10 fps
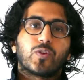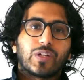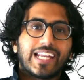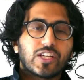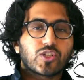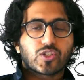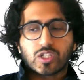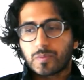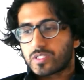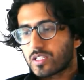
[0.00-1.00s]
in
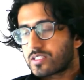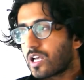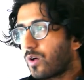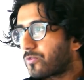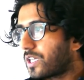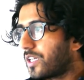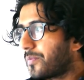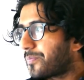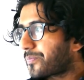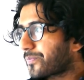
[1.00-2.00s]
relationships, the self
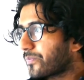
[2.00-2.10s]
in,